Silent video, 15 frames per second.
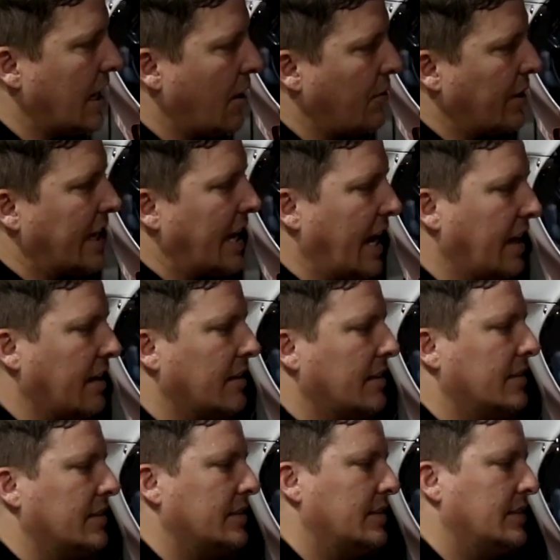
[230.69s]
we can.
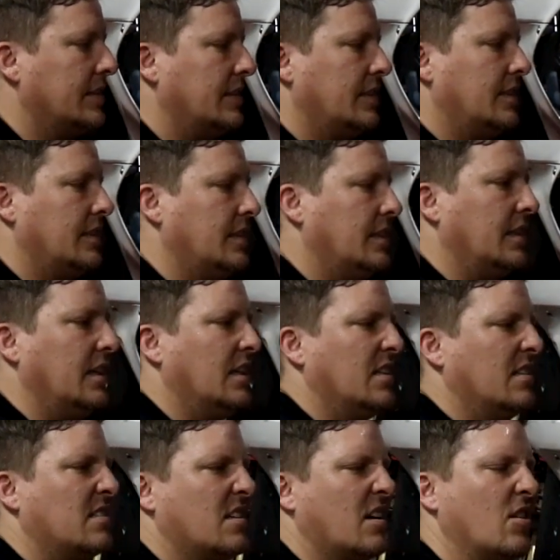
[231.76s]

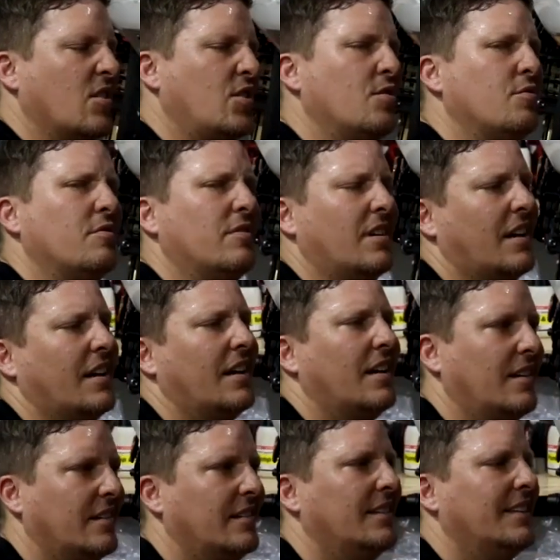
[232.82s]
So
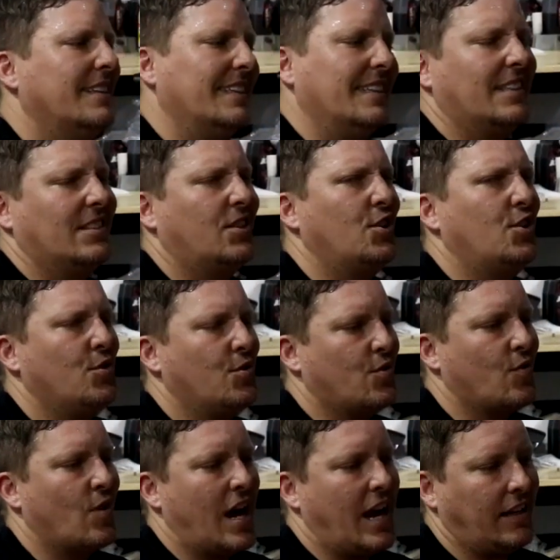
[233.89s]
to do it
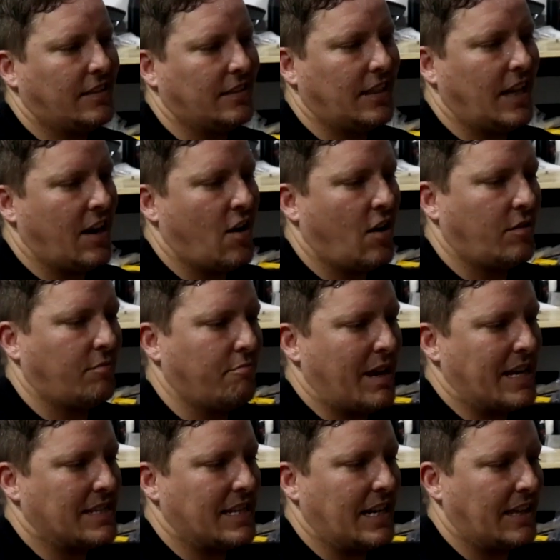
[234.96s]
right and not
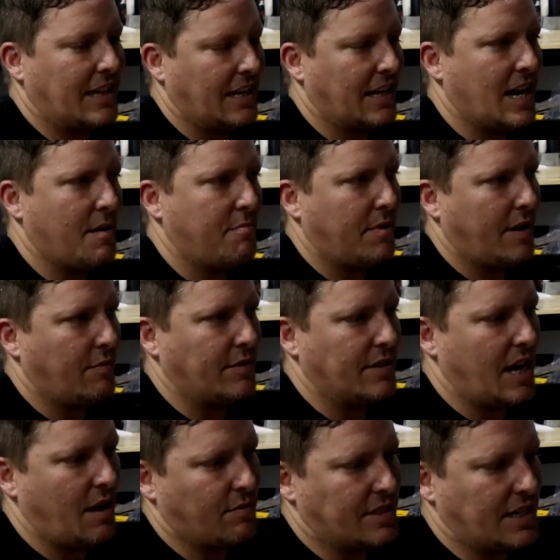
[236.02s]
mess anything up, I
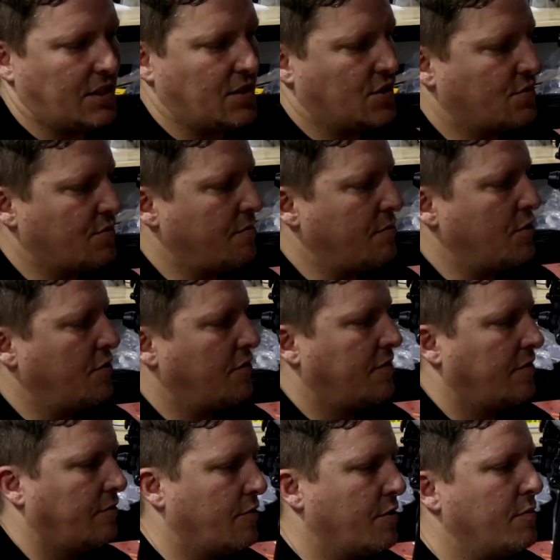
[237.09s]
would say just
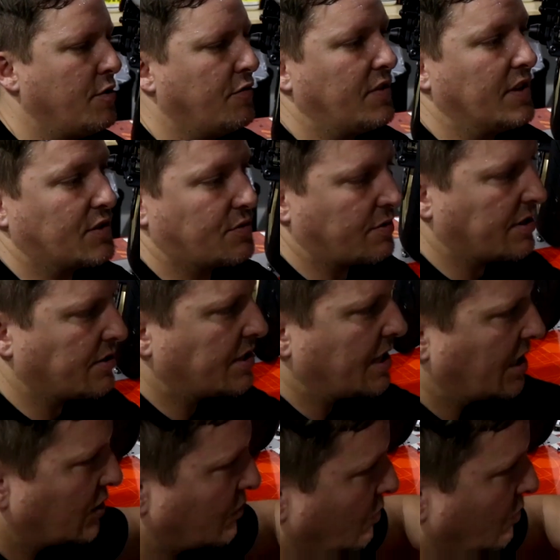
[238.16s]
remove this rear set as